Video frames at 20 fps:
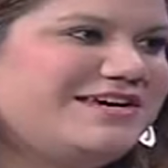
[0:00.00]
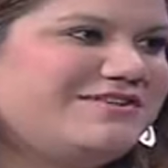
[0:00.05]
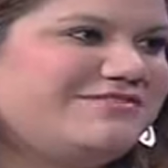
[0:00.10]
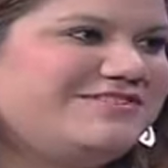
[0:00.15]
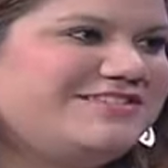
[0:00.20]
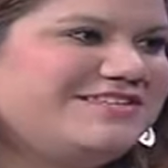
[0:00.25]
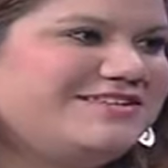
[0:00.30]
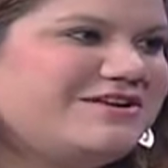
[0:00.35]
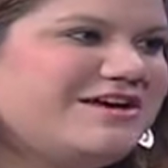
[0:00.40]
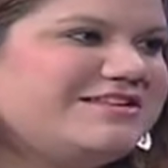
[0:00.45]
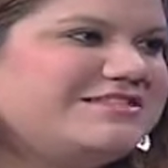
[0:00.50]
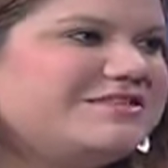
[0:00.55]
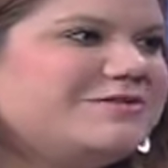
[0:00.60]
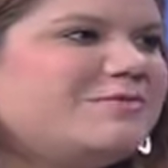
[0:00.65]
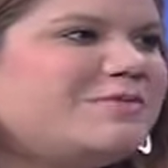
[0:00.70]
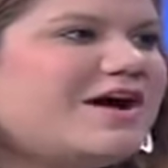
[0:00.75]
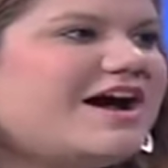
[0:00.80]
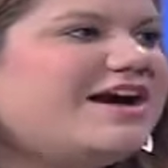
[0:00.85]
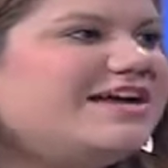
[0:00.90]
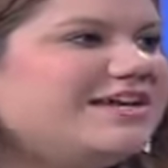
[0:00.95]
gifts. And Indeed. as the
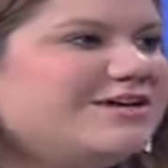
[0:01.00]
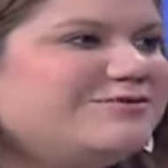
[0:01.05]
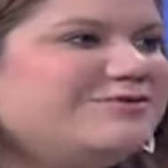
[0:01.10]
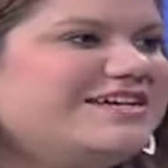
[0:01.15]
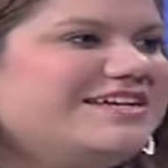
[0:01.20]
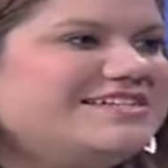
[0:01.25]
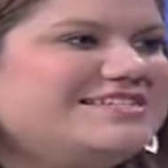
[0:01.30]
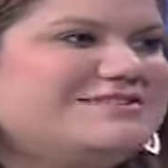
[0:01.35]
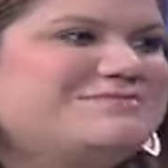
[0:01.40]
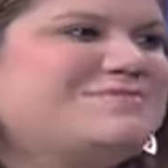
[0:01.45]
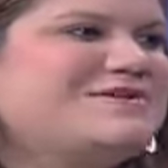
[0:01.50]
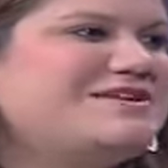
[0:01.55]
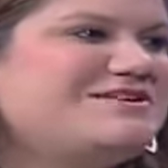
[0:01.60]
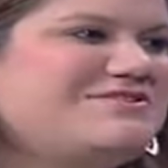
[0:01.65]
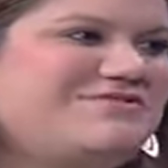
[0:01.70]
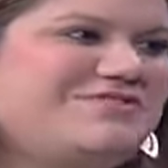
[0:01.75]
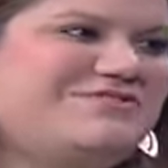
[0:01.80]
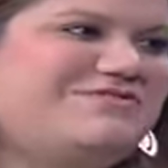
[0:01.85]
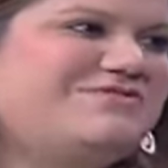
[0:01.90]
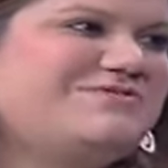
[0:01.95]
body, we get to
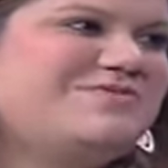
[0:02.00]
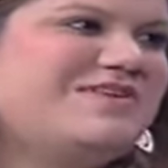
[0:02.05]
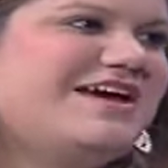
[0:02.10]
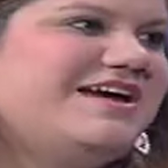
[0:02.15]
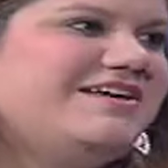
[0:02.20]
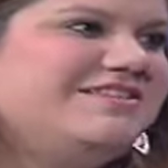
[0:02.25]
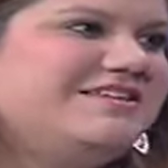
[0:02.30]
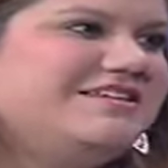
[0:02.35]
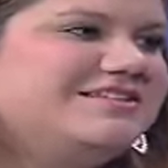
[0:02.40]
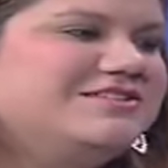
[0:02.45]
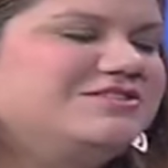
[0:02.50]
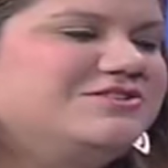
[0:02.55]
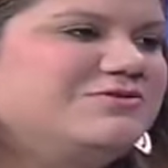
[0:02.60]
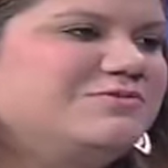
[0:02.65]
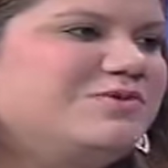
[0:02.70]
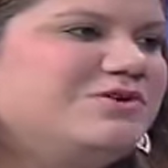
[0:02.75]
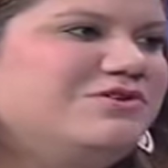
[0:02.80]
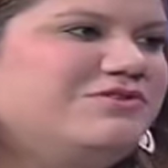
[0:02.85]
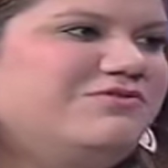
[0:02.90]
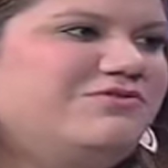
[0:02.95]
benefit from that. I think Indeed. it's
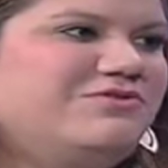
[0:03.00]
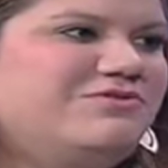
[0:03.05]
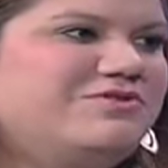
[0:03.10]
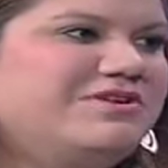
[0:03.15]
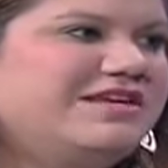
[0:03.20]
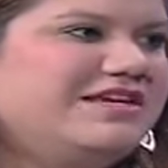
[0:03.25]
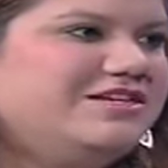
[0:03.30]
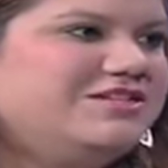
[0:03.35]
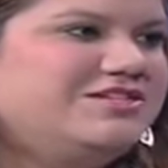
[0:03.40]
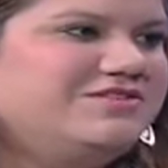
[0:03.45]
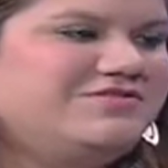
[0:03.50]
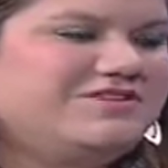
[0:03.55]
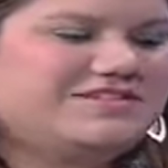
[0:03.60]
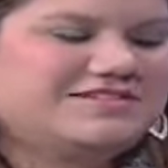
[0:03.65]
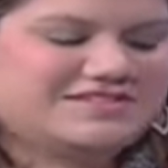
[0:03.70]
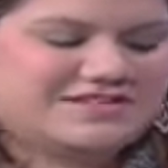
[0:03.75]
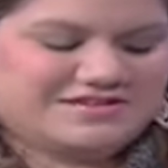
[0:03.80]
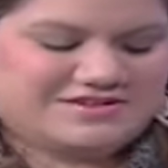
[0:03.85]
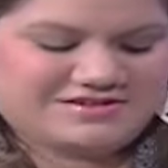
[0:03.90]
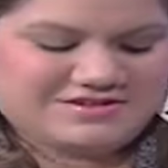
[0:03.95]
so beautiful when each of
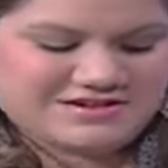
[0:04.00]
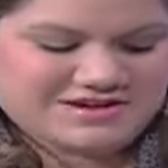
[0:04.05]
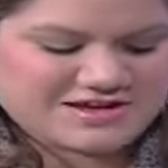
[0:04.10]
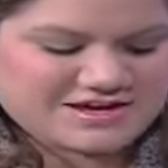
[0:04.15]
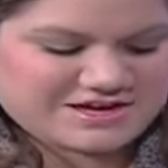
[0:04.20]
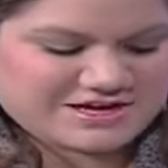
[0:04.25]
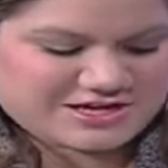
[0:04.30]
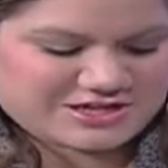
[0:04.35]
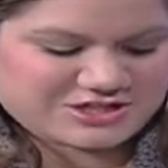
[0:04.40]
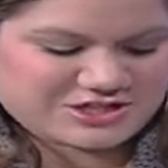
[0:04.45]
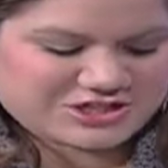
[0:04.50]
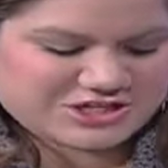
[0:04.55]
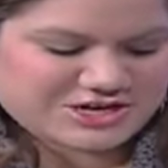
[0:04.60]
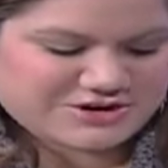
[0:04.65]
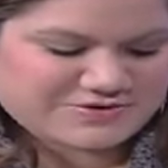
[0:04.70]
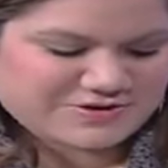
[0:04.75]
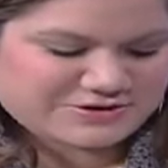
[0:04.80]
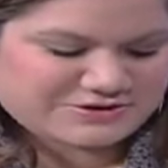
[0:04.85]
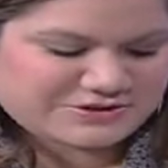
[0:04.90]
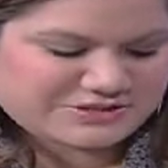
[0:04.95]
us can can
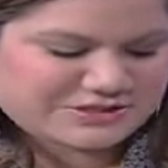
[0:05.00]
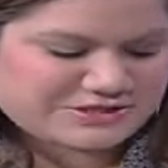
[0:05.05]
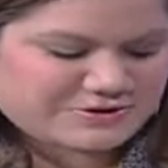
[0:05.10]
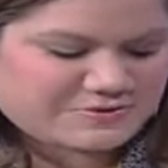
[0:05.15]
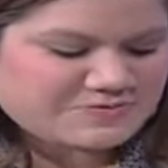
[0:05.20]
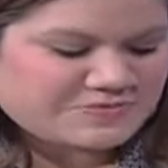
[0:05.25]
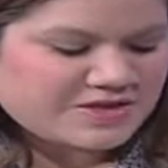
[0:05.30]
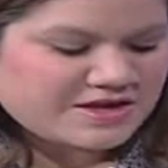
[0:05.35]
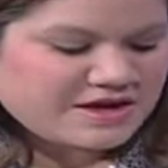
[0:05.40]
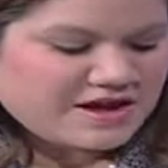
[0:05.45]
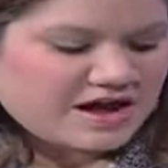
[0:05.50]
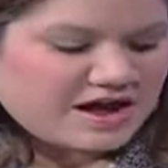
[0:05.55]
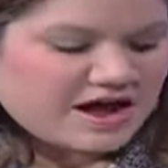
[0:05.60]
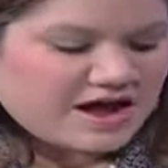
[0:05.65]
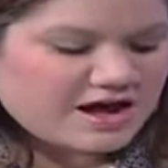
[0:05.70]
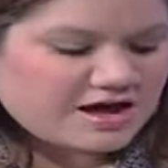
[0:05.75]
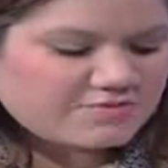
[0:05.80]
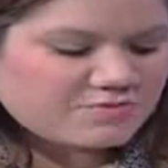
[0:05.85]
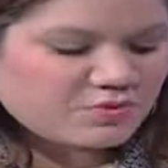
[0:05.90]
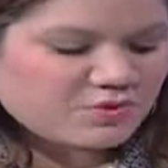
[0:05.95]
share those. So,
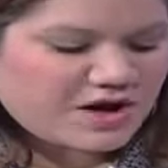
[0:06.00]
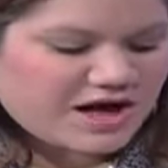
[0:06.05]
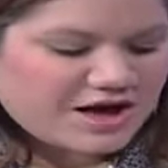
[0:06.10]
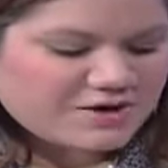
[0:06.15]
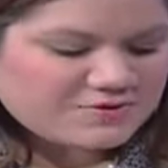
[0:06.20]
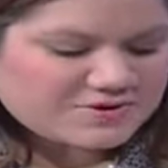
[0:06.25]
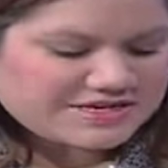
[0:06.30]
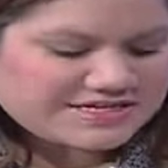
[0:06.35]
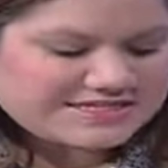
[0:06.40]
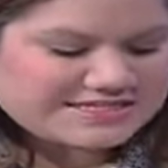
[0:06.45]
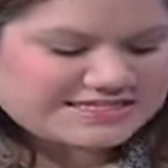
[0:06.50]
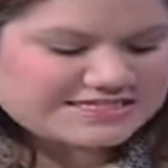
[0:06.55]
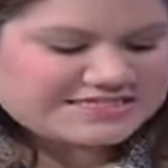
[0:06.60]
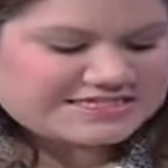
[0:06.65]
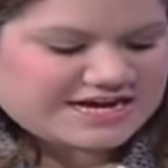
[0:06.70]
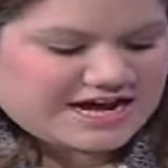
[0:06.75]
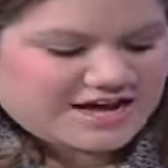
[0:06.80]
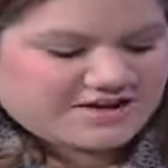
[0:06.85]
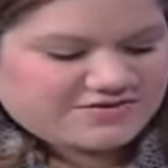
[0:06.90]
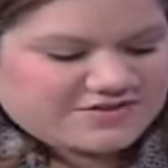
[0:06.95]
um, well, I wanted to
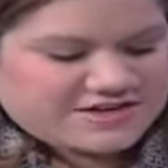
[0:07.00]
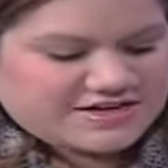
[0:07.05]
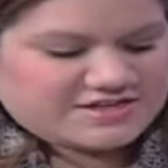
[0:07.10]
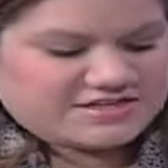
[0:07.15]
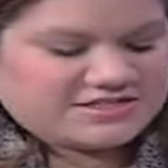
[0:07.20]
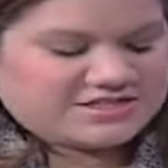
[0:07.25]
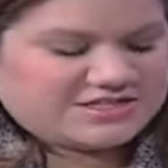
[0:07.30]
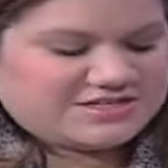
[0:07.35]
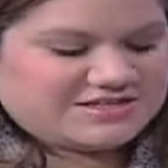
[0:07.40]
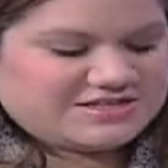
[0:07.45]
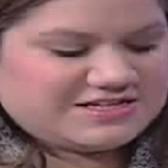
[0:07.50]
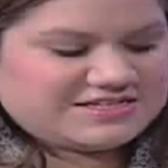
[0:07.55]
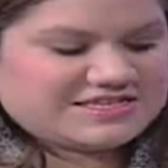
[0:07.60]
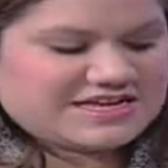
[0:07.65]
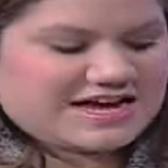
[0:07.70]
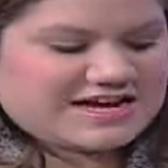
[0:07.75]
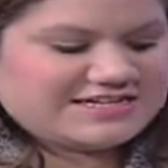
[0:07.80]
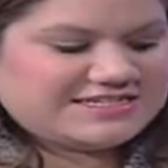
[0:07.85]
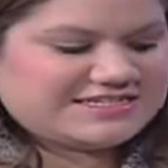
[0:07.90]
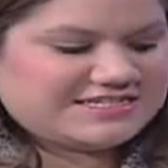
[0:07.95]
dive into this
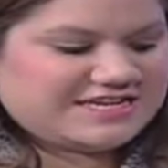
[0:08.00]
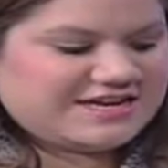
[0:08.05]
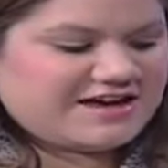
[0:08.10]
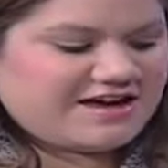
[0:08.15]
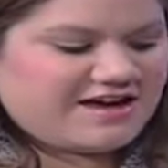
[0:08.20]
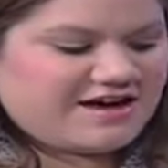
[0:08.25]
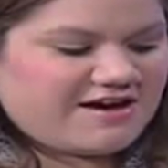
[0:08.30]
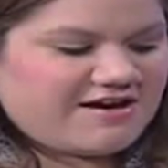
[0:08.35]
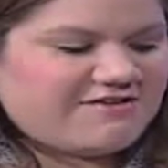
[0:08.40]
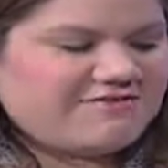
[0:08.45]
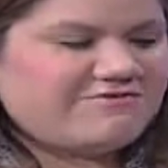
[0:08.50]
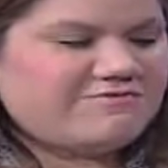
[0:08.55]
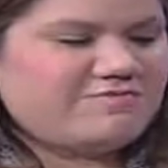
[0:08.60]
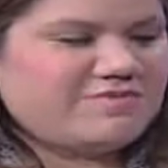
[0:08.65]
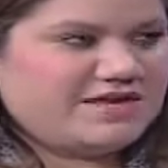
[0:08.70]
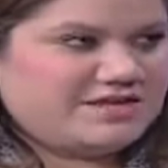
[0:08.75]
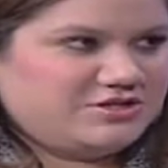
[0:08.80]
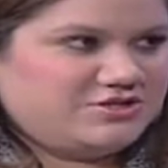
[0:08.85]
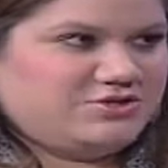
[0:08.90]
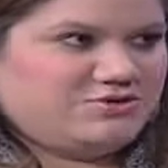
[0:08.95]
idea of
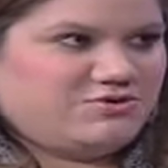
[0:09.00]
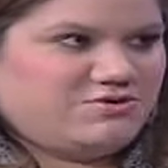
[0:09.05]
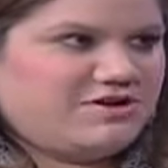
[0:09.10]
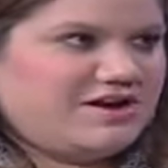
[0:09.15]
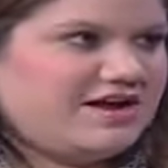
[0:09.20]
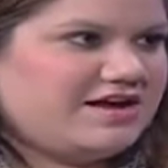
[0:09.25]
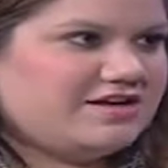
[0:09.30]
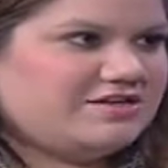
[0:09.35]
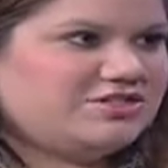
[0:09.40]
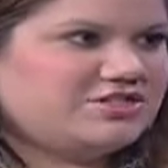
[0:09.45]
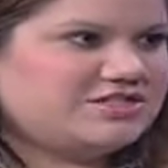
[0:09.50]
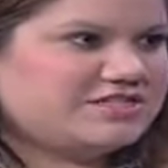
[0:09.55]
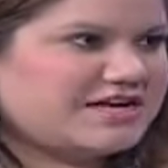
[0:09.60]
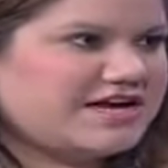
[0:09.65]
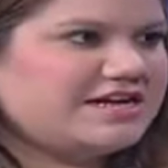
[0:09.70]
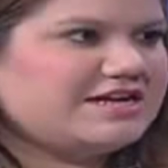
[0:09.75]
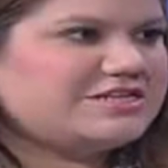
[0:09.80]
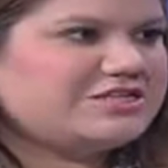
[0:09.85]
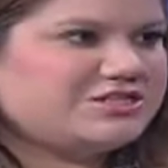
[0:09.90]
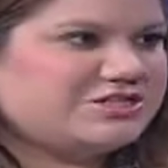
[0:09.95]
mentoring and just
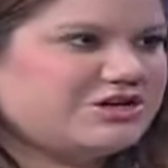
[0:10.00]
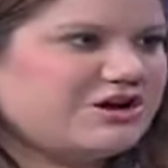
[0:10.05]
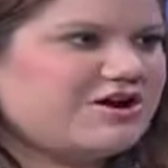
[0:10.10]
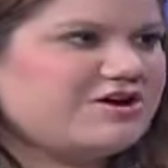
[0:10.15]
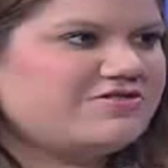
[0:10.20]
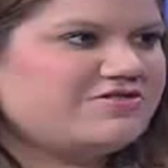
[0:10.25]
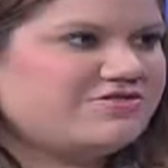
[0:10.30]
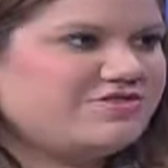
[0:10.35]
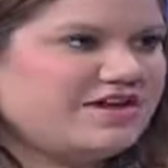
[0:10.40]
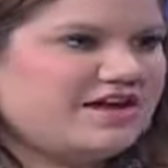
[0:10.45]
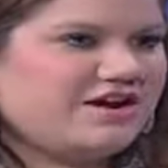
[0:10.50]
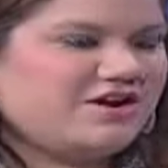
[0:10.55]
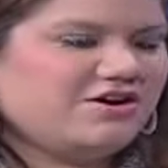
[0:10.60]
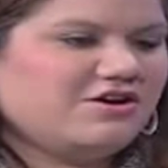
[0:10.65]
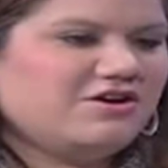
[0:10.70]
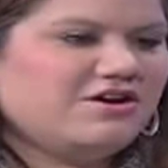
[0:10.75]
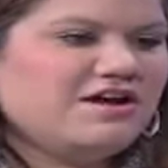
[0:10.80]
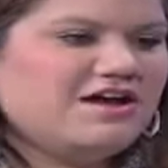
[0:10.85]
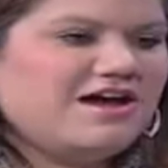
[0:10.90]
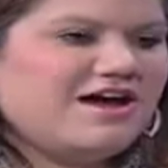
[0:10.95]
kind of start
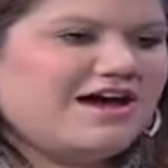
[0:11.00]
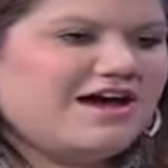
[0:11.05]
there.